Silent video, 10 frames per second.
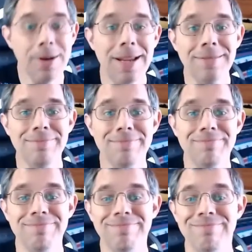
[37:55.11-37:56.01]
Okay,
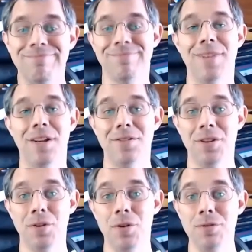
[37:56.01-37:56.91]

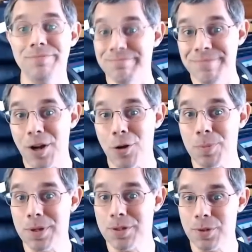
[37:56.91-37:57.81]
that's all. I
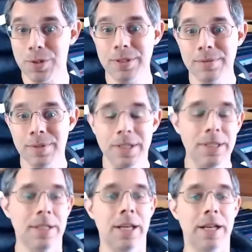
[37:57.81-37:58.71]
hope you enjoyed,
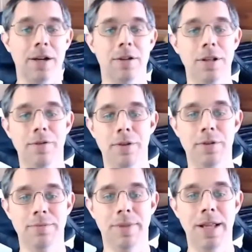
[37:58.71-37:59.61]
and I'll leave
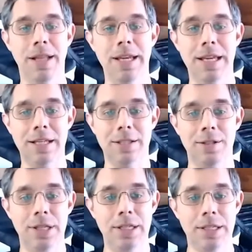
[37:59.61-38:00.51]
a, a link
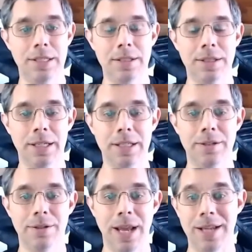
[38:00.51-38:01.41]
in the
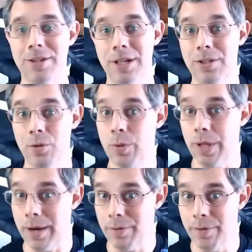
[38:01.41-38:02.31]
and as I do
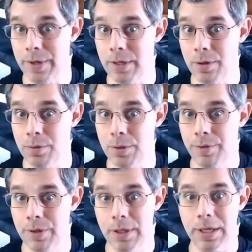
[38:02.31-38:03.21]
with every video,
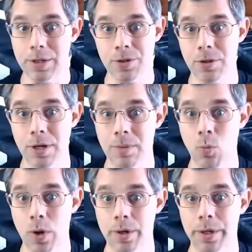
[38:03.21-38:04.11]
if you like a shirt
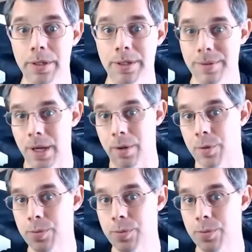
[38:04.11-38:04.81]
I'm wearing, I